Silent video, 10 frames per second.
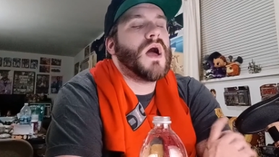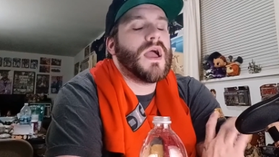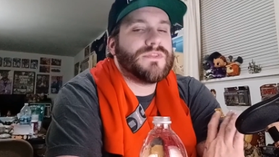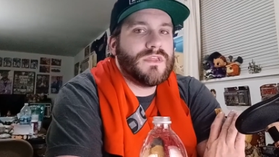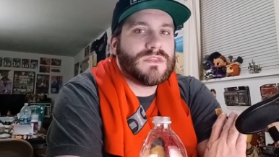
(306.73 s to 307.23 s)

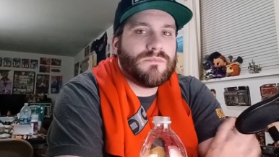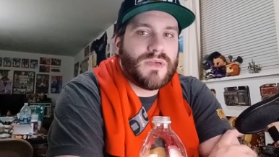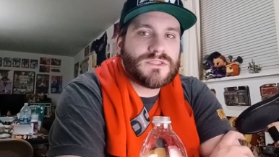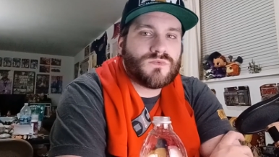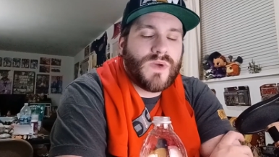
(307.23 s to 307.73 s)
I think the
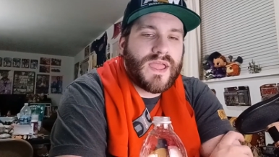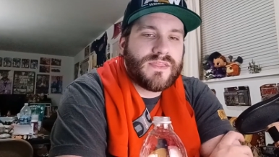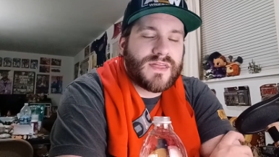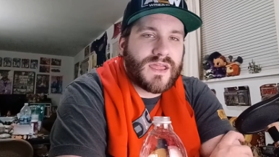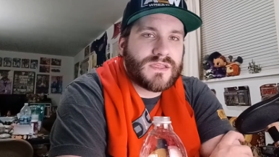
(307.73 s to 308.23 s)
best way
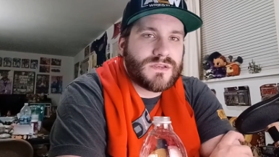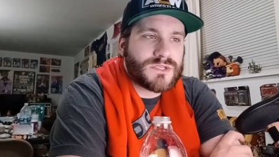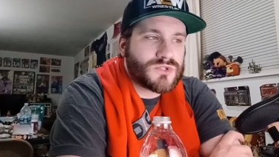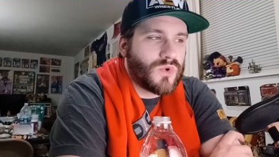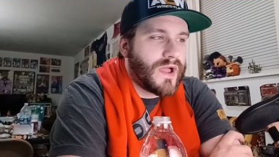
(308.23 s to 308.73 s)
that I can
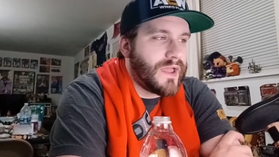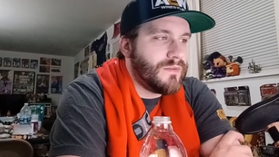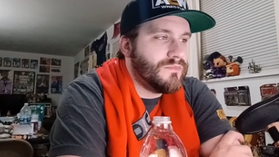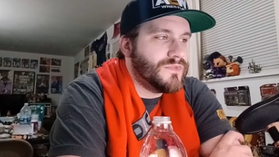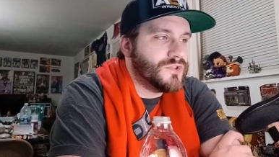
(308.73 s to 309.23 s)

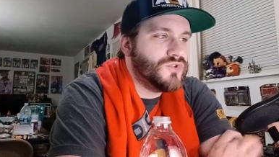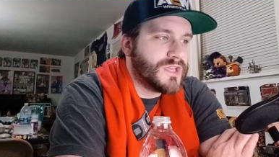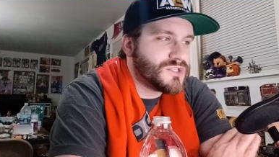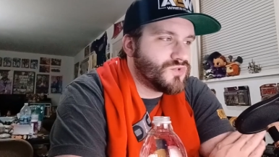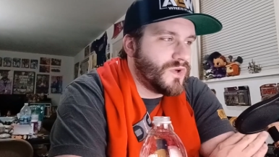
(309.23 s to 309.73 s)
describe the
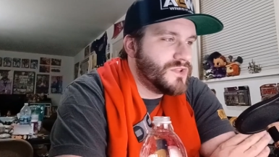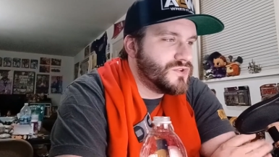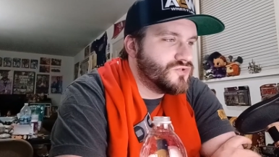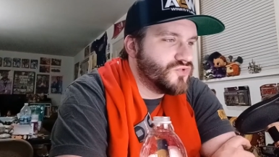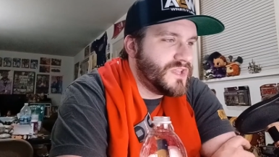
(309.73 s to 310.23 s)

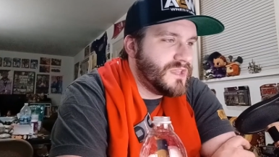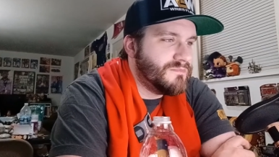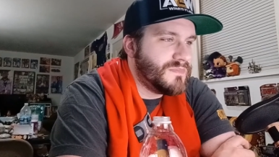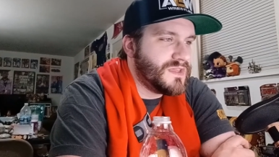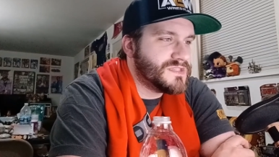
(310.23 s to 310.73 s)
2022
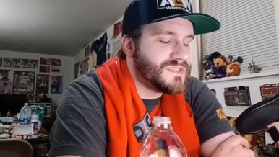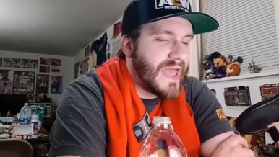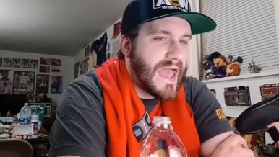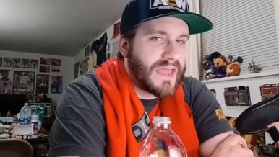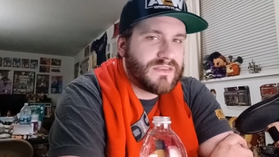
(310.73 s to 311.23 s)
Dream is
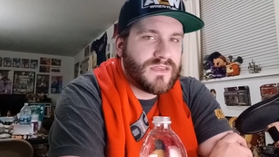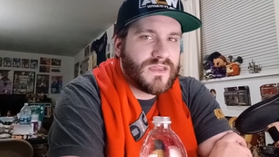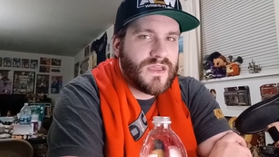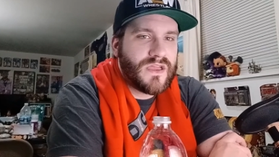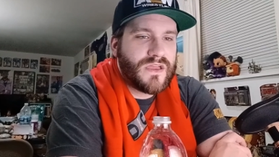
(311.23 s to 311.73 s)
that
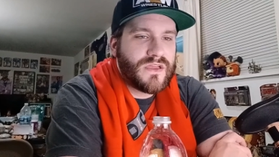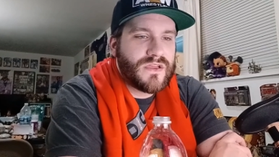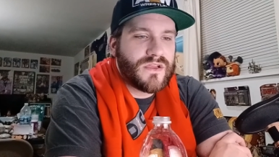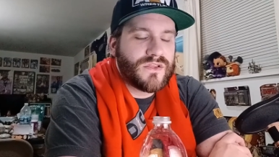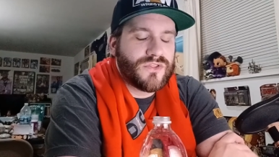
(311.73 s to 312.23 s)

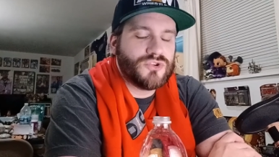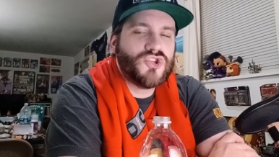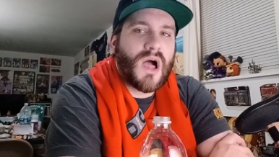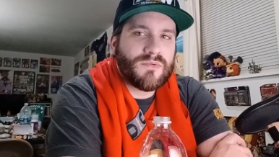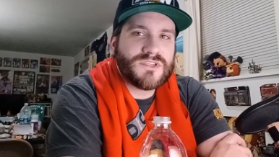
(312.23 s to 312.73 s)
they're
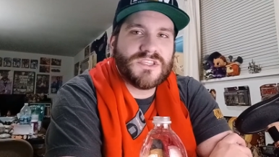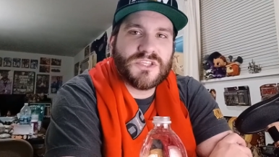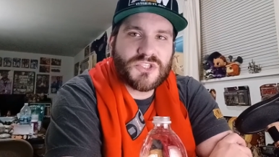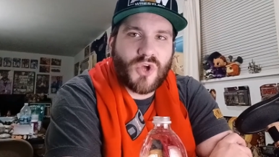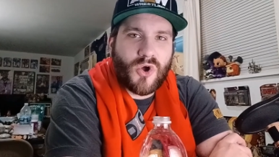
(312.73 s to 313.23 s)
jobbers to the
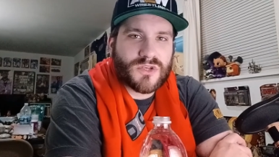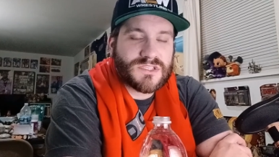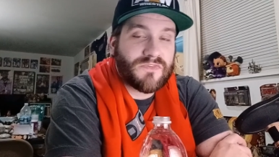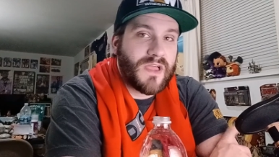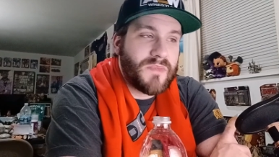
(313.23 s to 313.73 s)
stars,
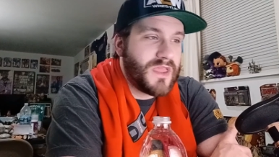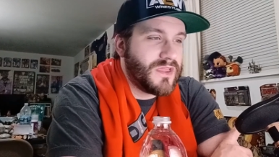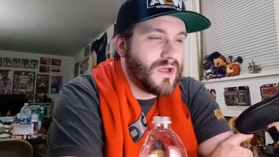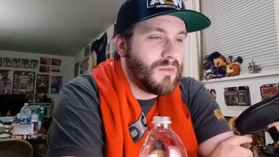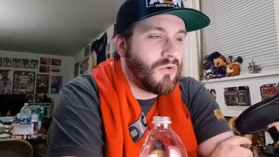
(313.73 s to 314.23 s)
if I
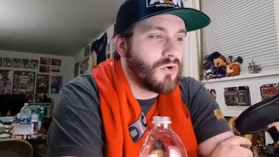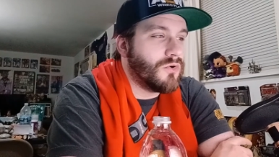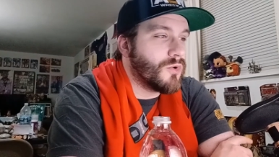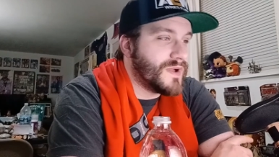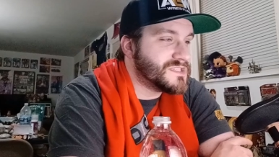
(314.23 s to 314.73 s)
may
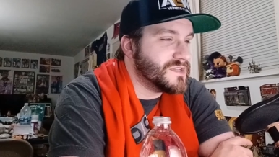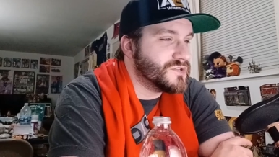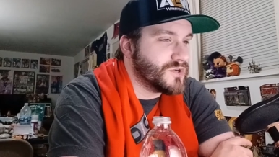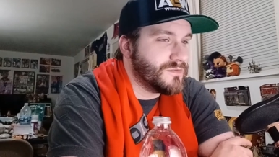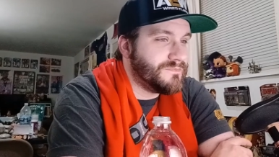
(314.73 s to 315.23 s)
borrow a wrestling
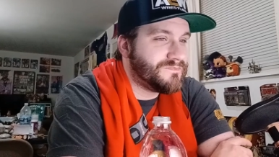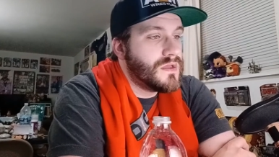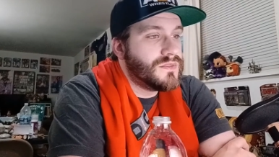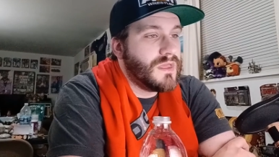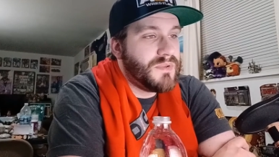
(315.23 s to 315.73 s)
term.
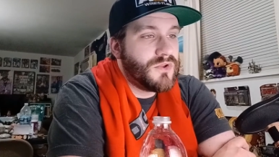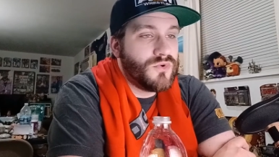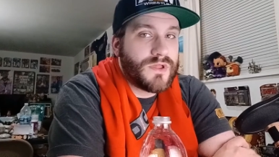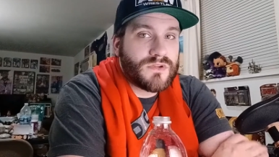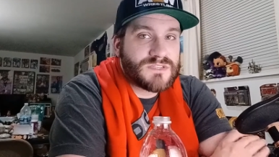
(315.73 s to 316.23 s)
They beat who
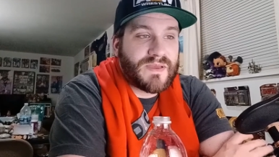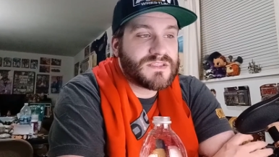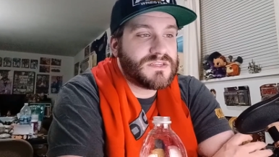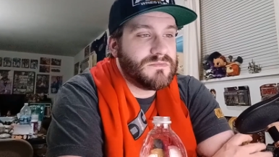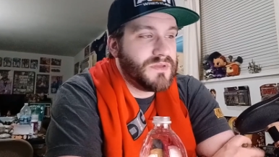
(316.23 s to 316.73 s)
they're
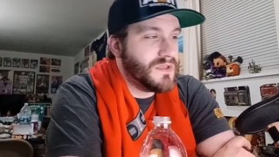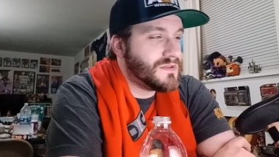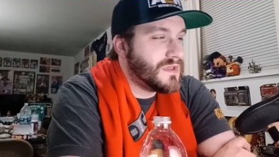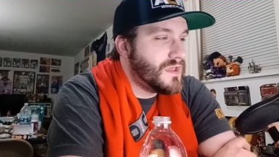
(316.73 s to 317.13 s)
expected to beat.